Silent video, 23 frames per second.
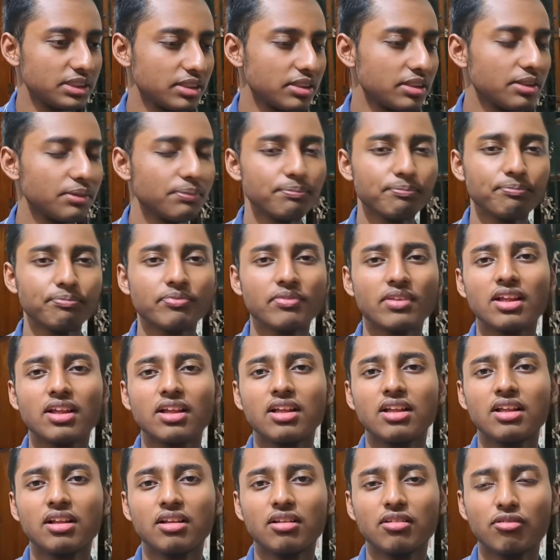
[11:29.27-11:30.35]
who's not
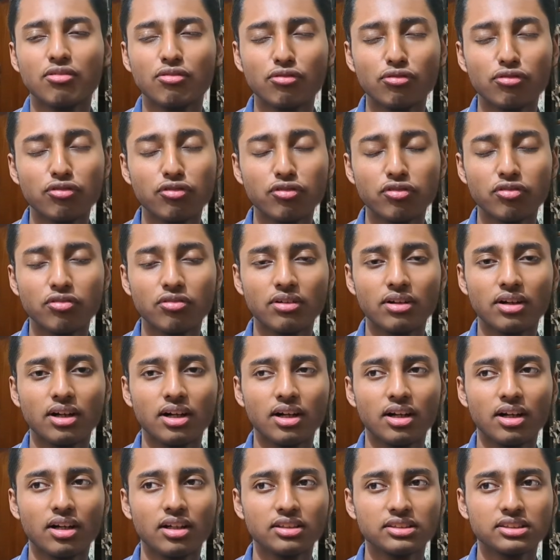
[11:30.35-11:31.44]
from AS,
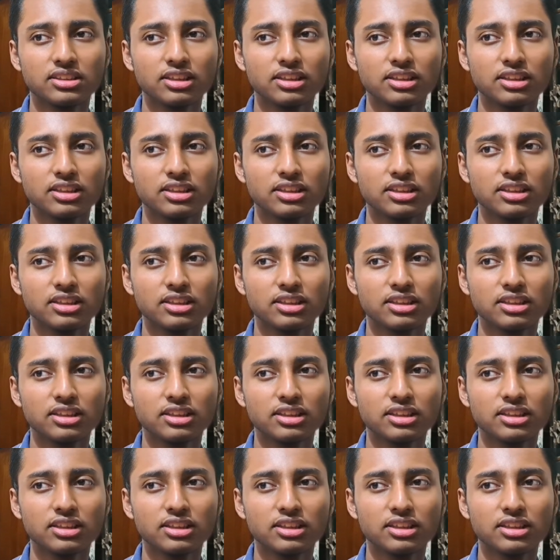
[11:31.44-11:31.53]
I